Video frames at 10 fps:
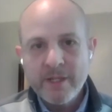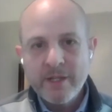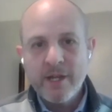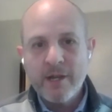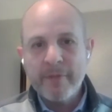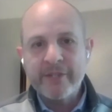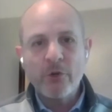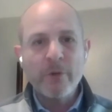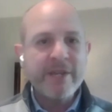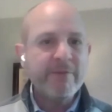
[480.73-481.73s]
And
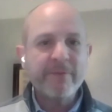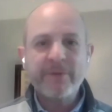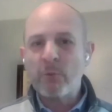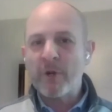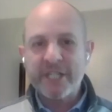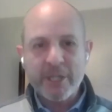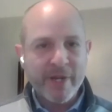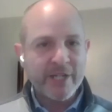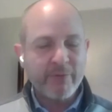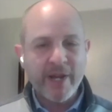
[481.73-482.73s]
so even if there wasn't a
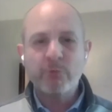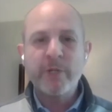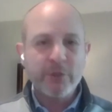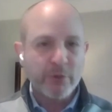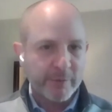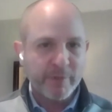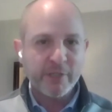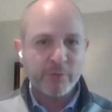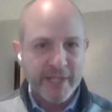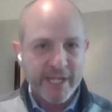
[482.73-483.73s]
competitive advantage, we do this
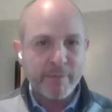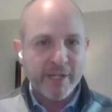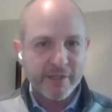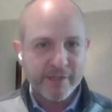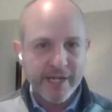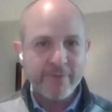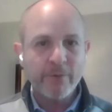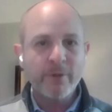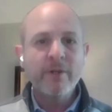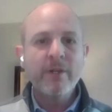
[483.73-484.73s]
because we think it makes us
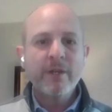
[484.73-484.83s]
safer.